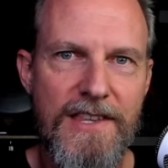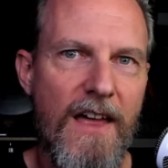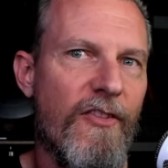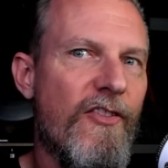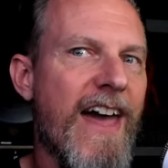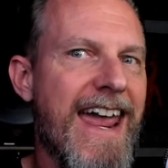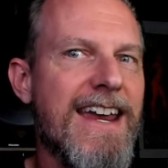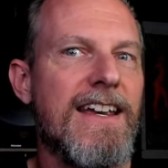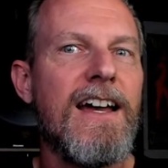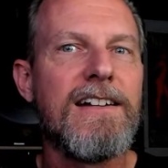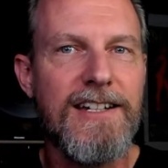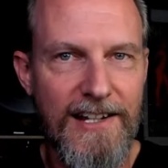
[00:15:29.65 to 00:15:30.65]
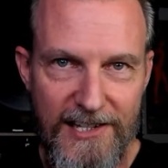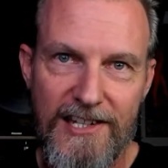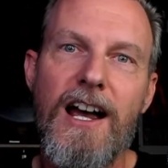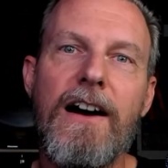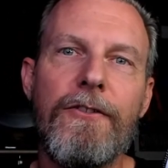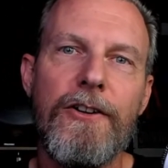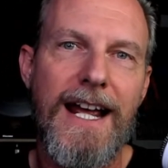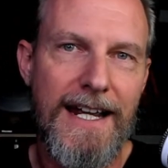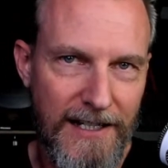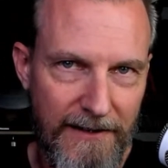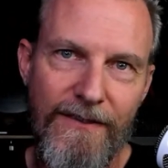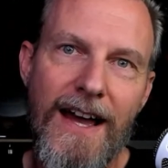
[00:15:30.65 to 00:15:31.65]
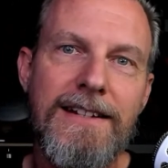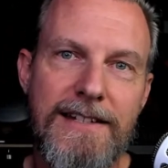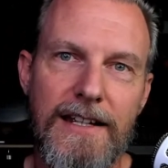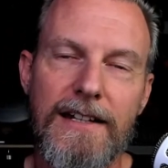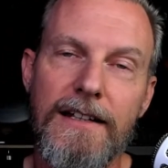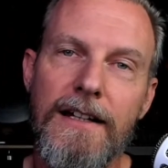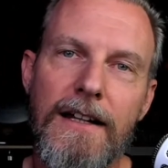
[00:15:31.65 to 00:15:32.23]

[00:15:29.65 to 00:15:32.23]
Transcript: that they discovered and invented